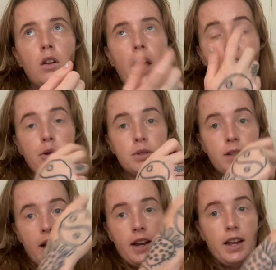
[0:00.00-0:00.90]

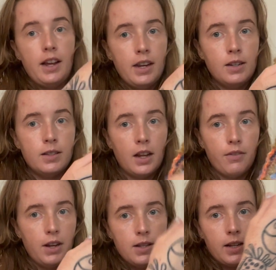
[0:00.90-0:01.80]
outside in instead of
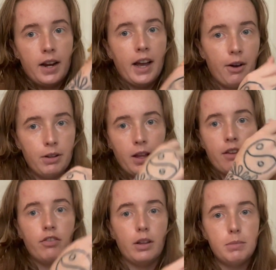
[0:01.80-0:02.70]
inside out and like
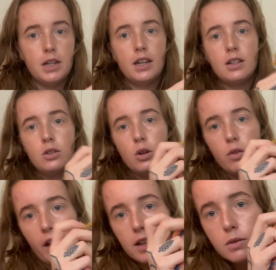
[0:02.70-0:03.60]
flipped it, so
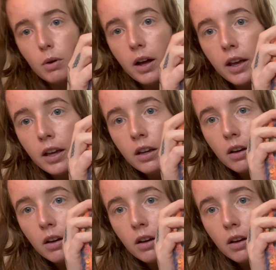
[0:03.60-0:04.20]
that's why.